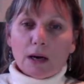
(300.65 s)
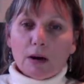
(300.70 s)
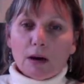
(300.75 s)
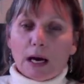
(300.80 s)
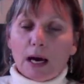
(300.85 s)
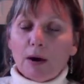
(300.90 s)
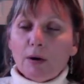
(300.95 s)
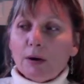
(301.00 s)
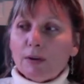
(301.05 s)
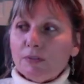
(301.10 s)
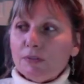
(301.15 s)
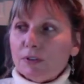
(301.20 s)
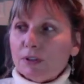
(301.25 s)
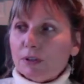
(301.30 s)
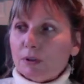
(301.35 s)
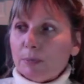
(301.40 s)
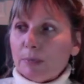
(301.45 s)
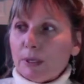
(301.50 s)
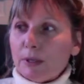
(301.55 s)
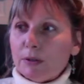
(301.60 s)
how I
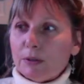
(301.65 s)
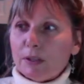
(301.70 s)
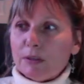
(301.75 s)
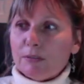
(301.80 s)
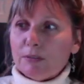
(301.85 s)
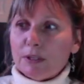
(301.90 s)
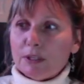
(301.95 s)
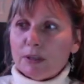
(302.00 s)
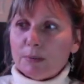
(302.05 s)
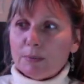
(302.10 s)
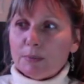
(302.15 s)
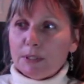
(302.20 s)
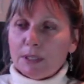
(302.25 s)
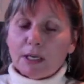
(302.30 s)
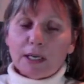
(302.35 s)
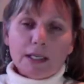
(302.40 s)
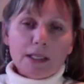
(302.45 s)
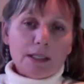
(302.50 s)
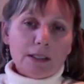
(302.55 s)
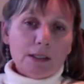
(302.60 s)
feel about giving up
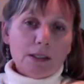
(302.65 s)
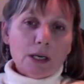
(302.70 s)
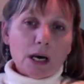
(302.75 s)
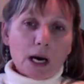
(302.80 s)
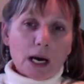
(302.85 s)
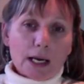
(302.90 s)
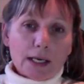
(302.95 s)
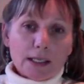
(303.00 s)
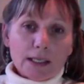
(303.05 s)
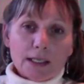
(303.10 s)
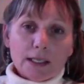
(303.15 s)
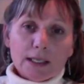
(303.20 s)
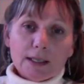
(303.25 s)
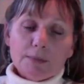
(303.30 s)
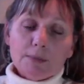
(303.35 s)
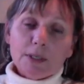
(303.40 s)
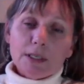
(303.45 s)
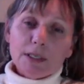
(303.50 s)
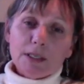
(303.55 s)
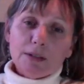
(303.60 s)
naan. And
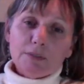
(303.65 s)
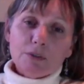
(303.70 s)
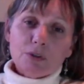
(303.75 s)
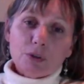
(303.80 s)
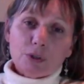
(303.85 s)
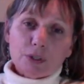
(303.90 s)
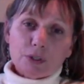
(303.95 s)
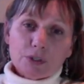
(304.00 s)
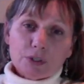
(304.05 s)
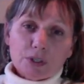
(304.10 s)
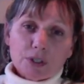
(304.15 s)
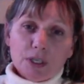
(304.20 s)
I'm going to, of course,